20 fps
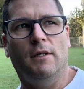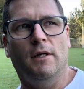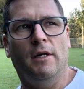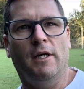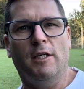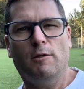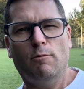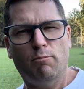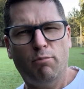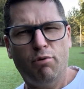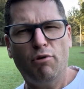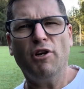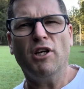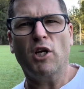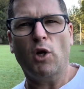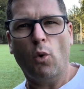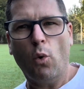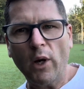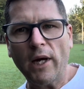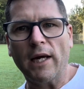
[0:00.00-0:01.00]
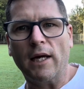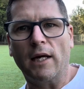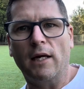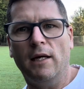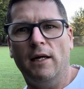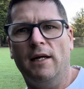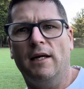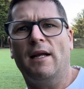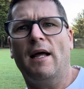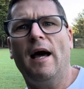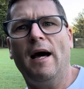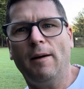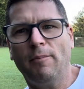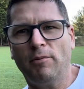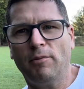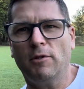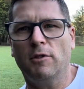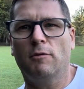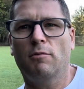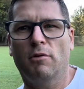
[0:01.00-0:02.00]
it's pretty quick. It
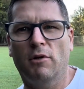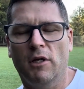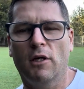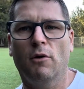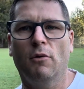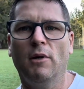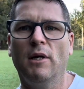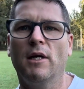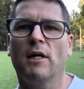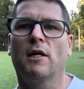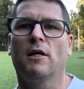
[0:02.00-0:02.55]
happens pretty quick.